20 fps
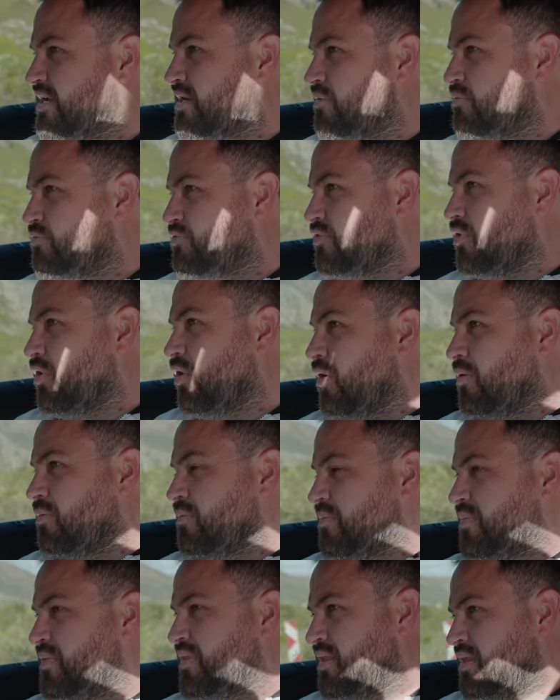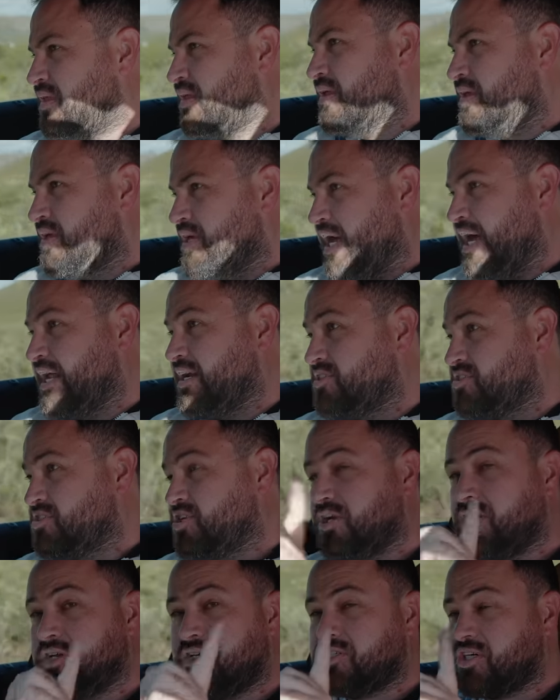and M4, and it's
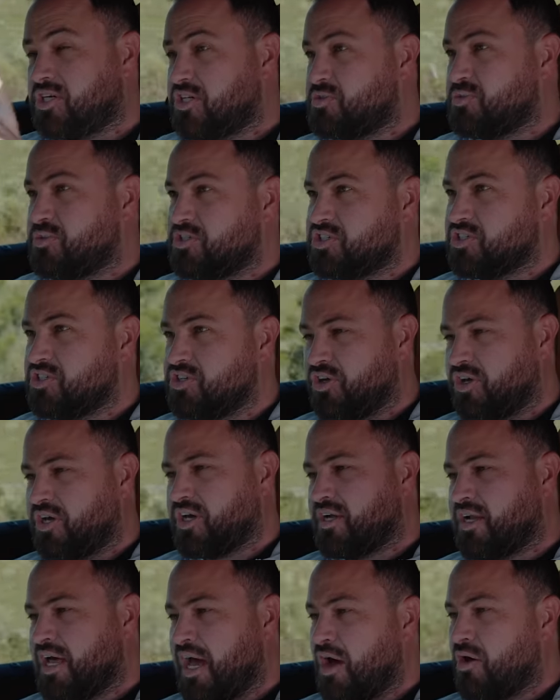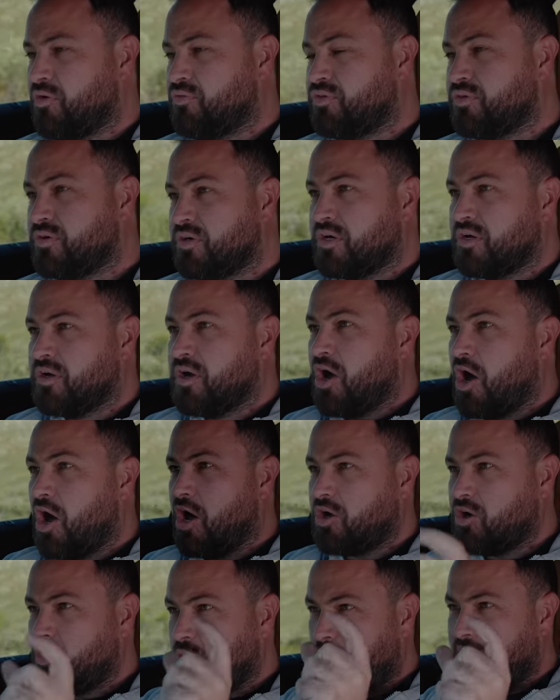the only transmission you can have,
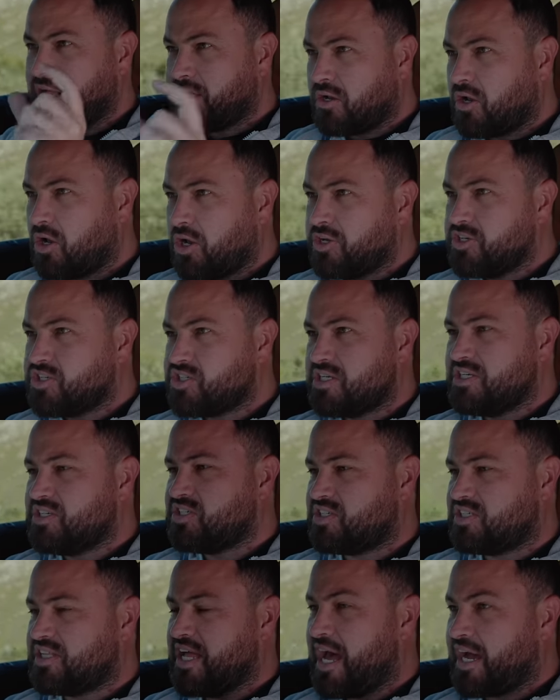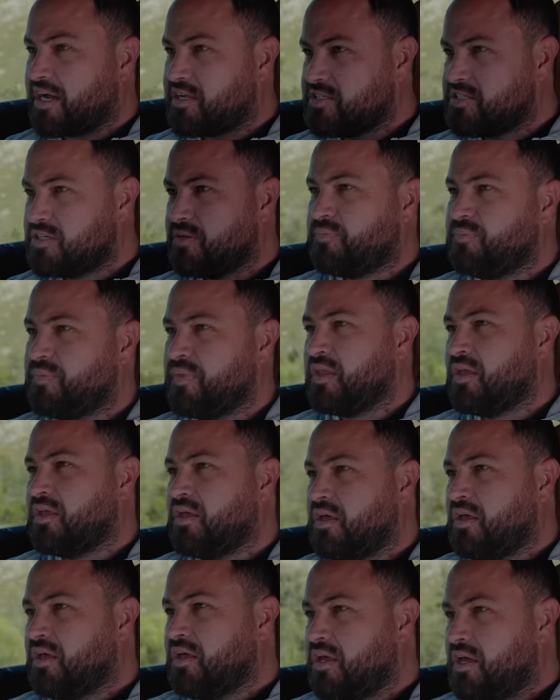are quite closely stacked.
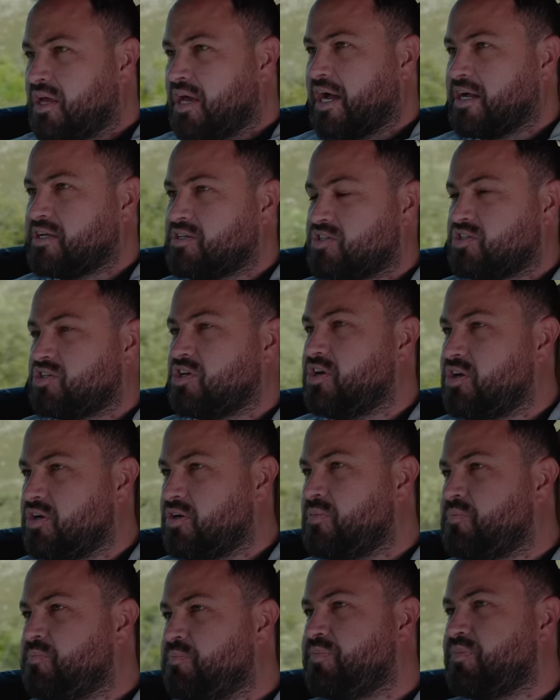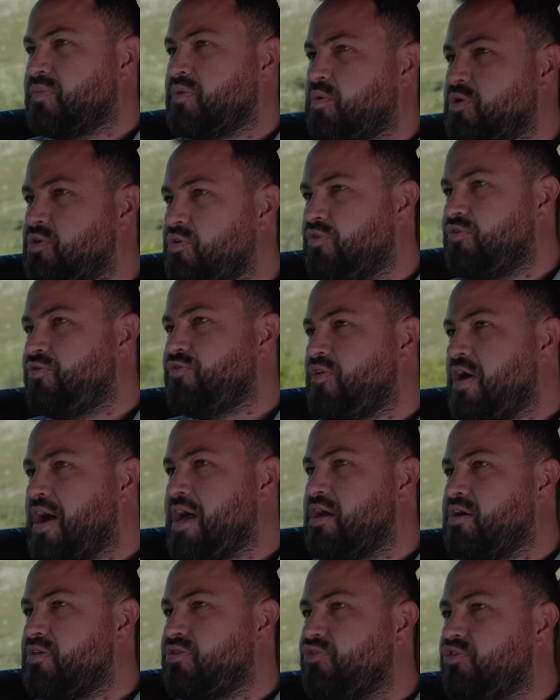And so when you
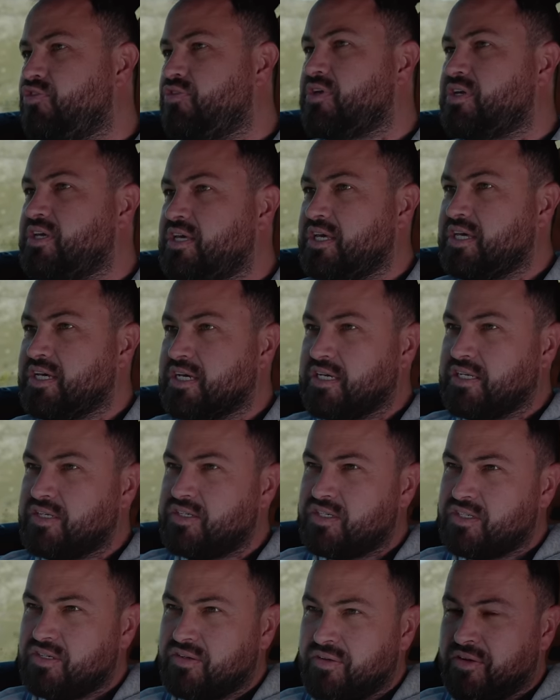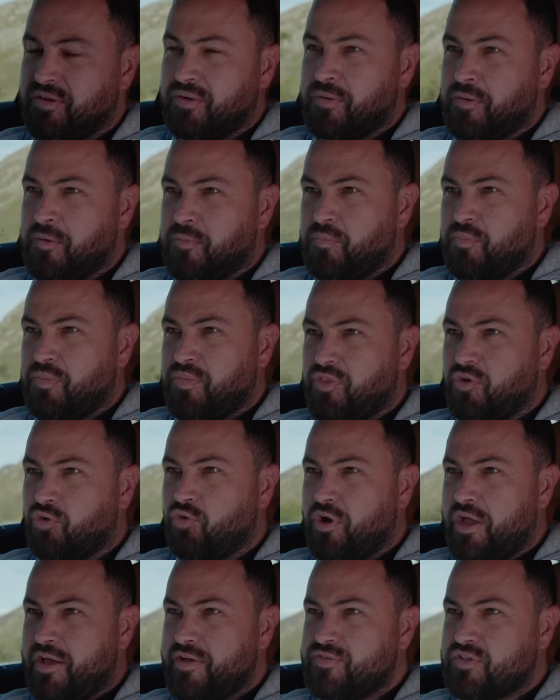fire through the gears, the
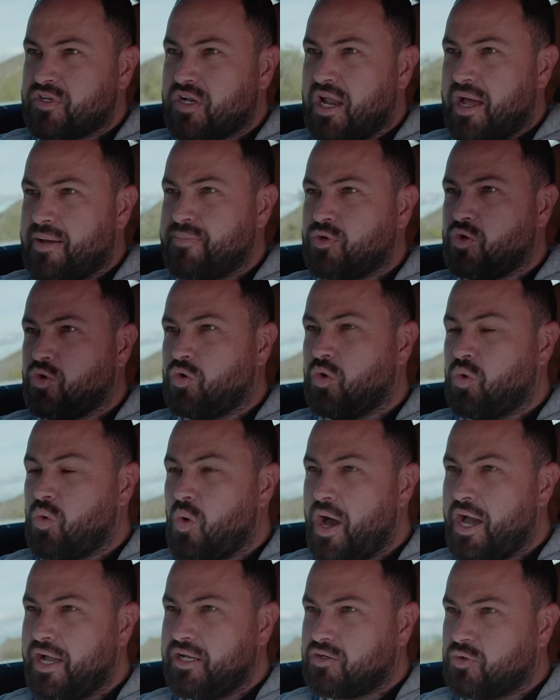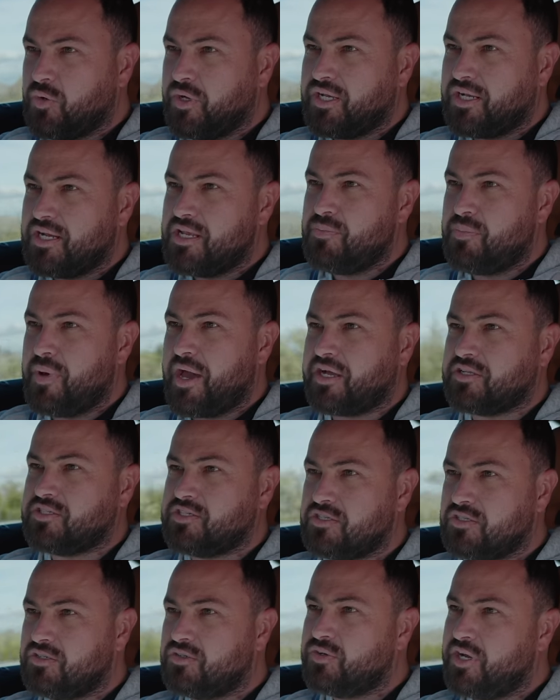revs climb quite quickly back
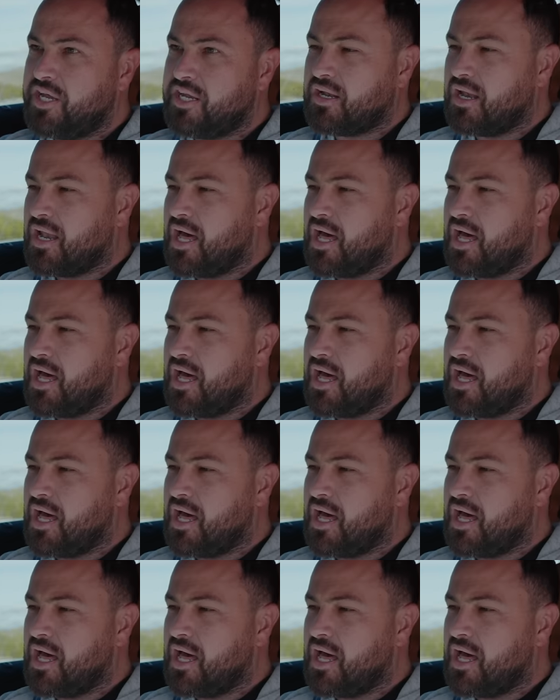to the red